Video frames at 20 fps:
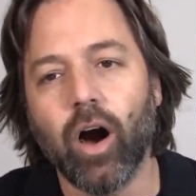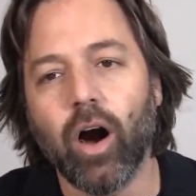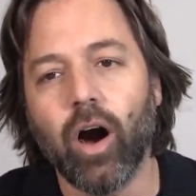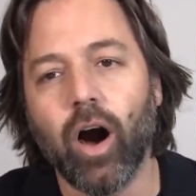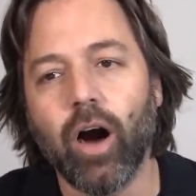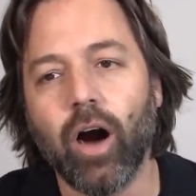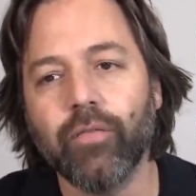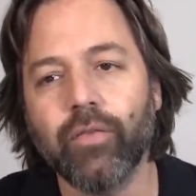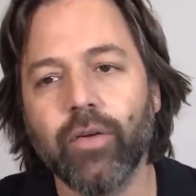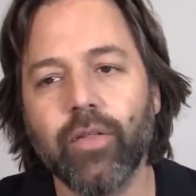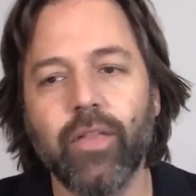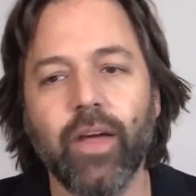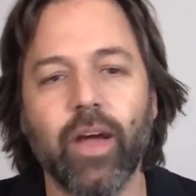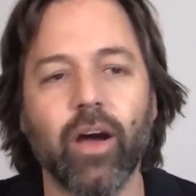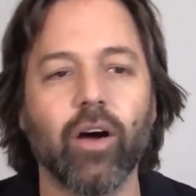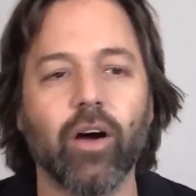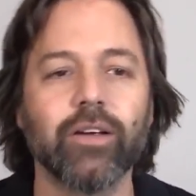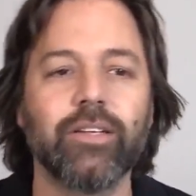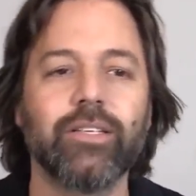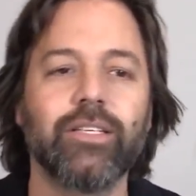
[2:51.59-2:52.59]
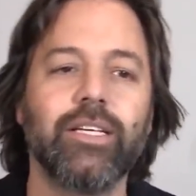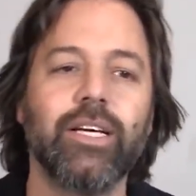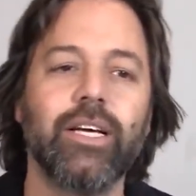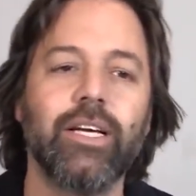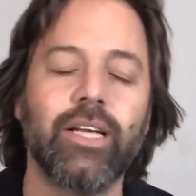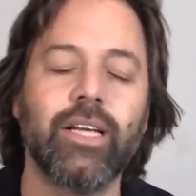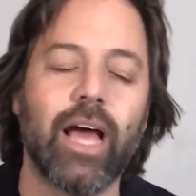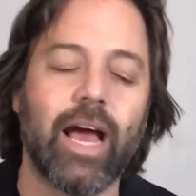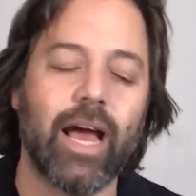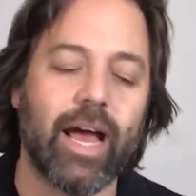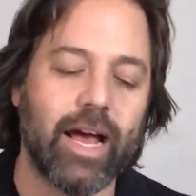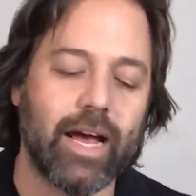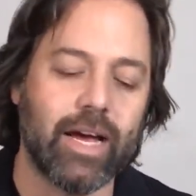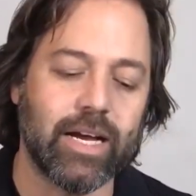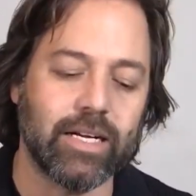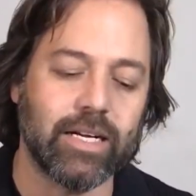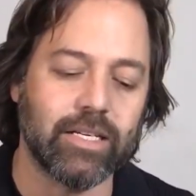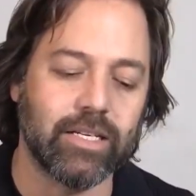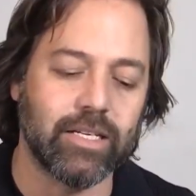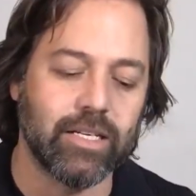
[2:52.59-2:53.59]
often they are seen
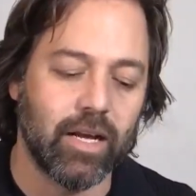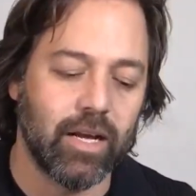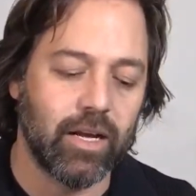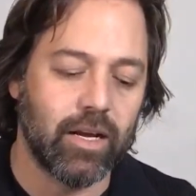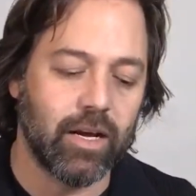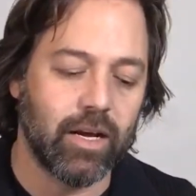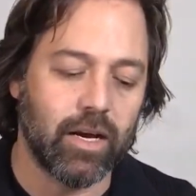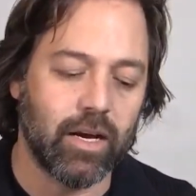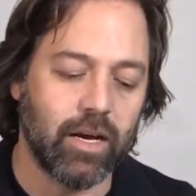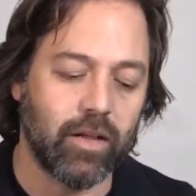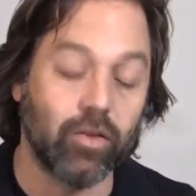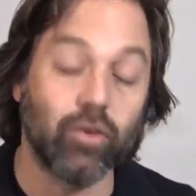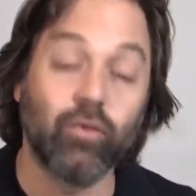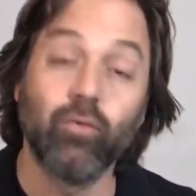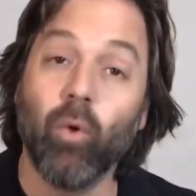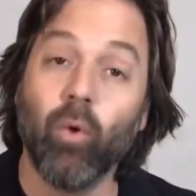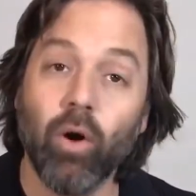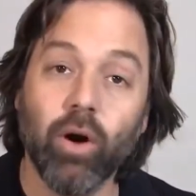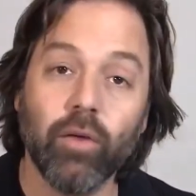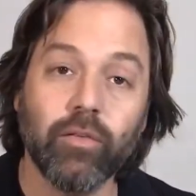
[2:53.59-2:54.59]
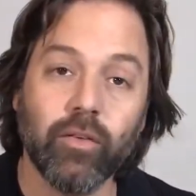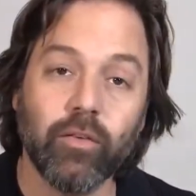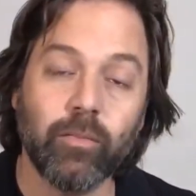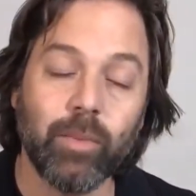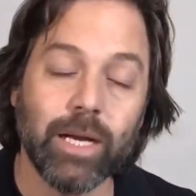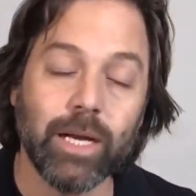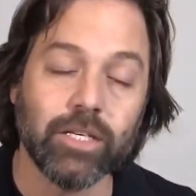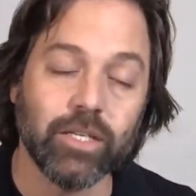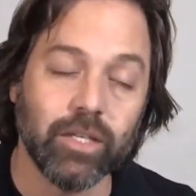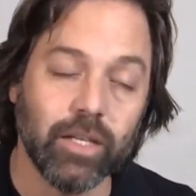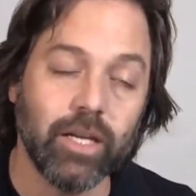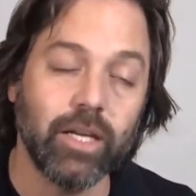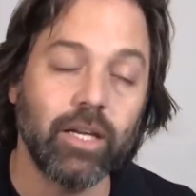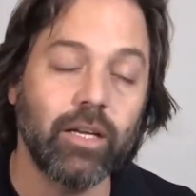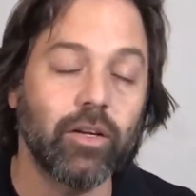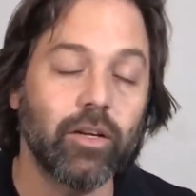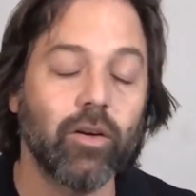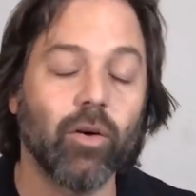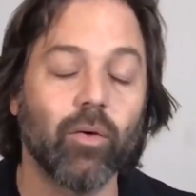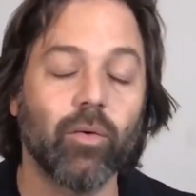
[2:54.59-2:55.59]
as the dwarves,
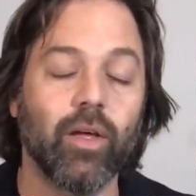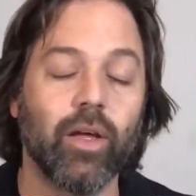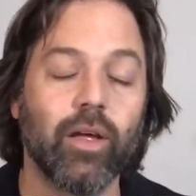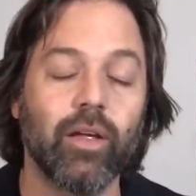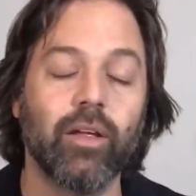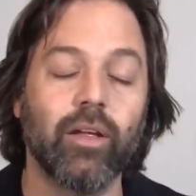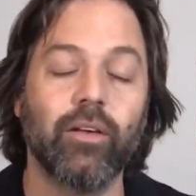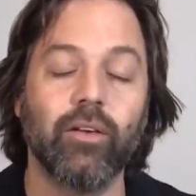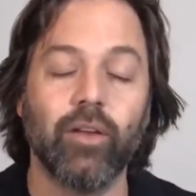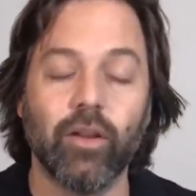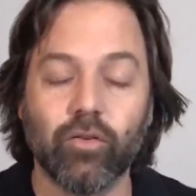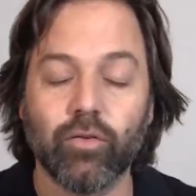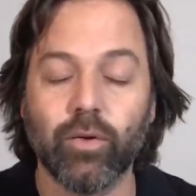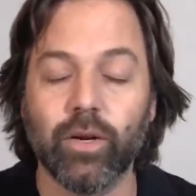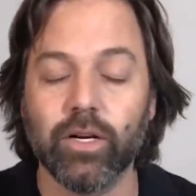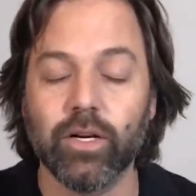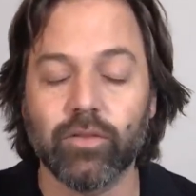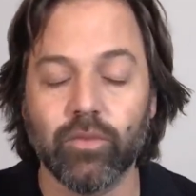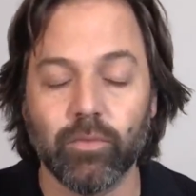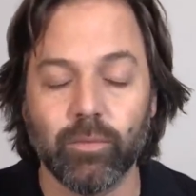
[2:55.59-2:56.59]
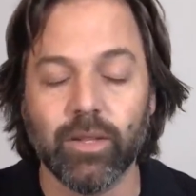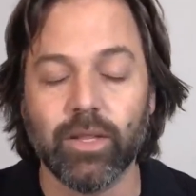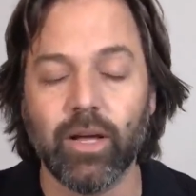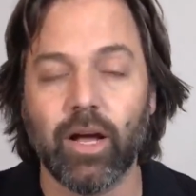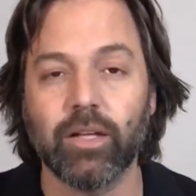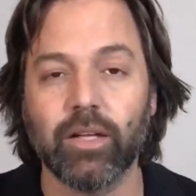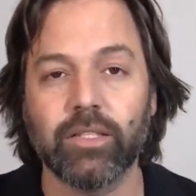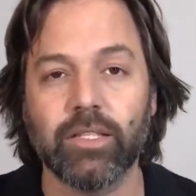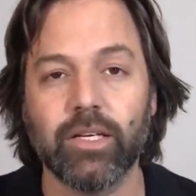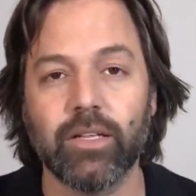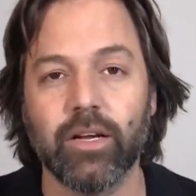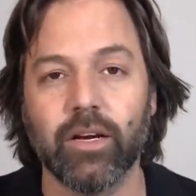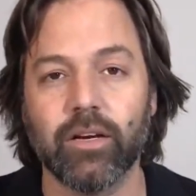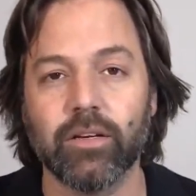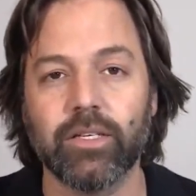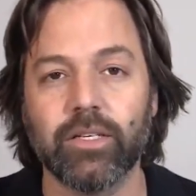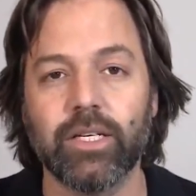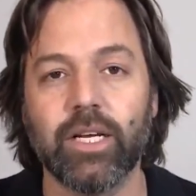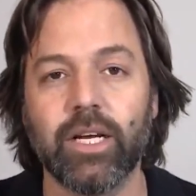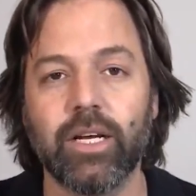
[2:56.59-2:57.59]
especially, in traditional mythology, they're
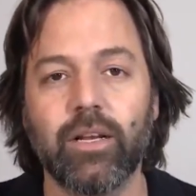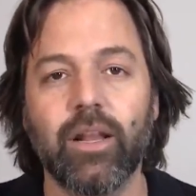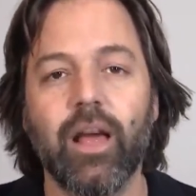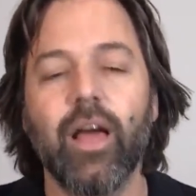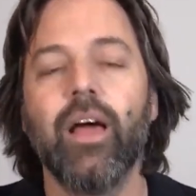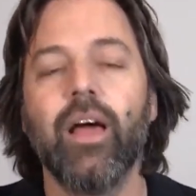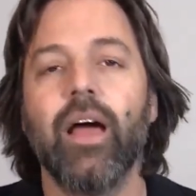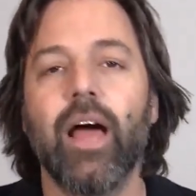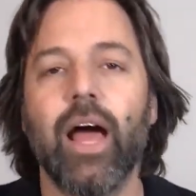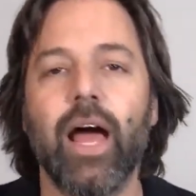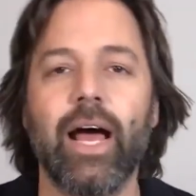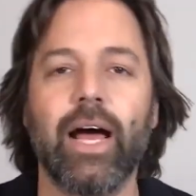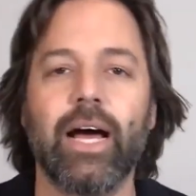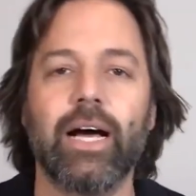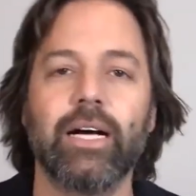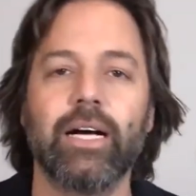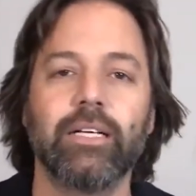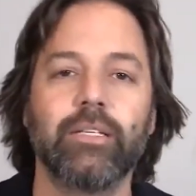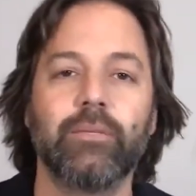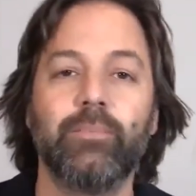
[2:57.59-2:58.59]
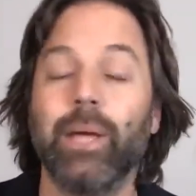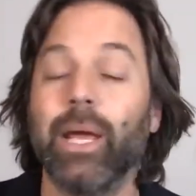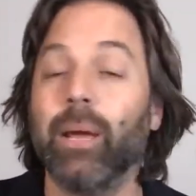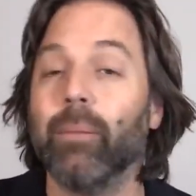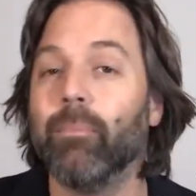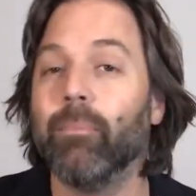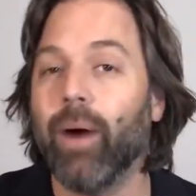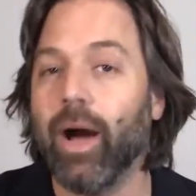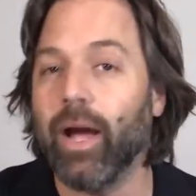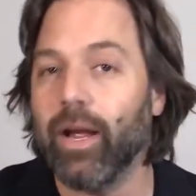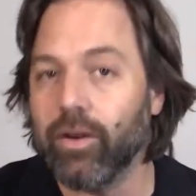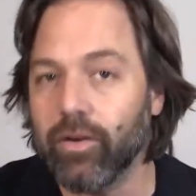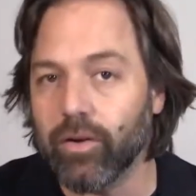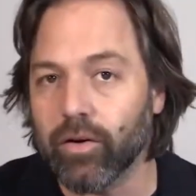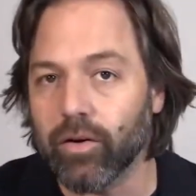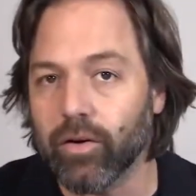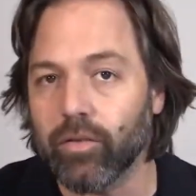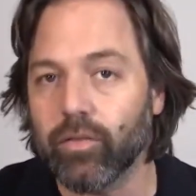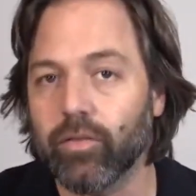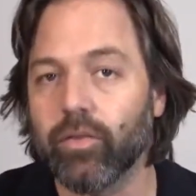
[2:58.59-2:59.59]
seen as being
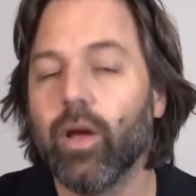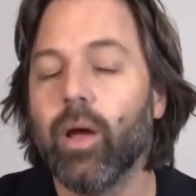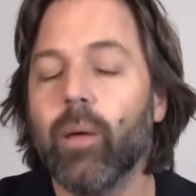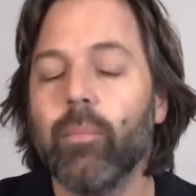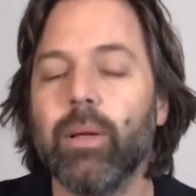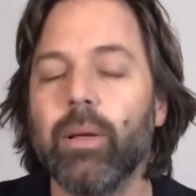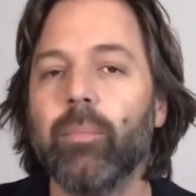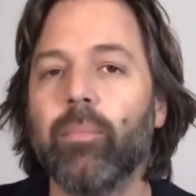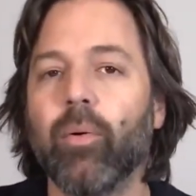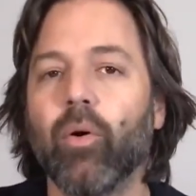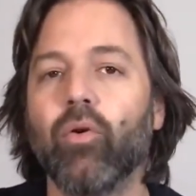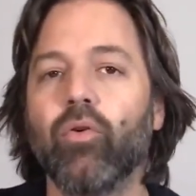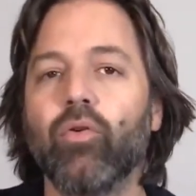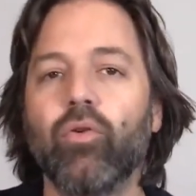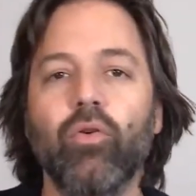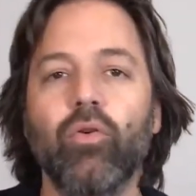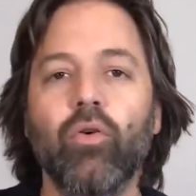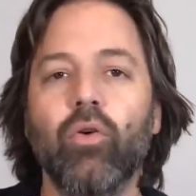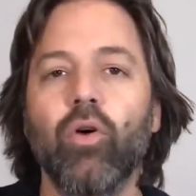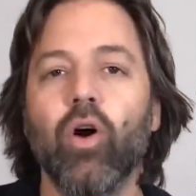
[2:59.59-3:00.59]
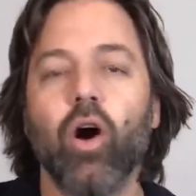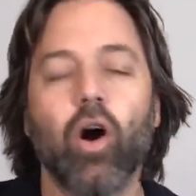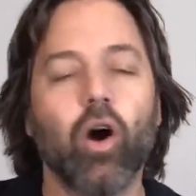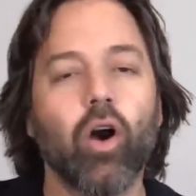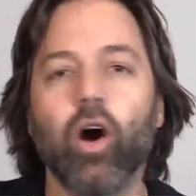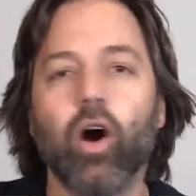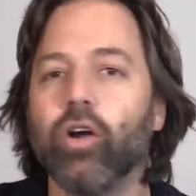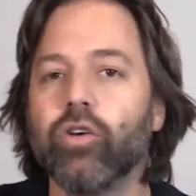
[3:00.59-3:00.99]
miners, people who are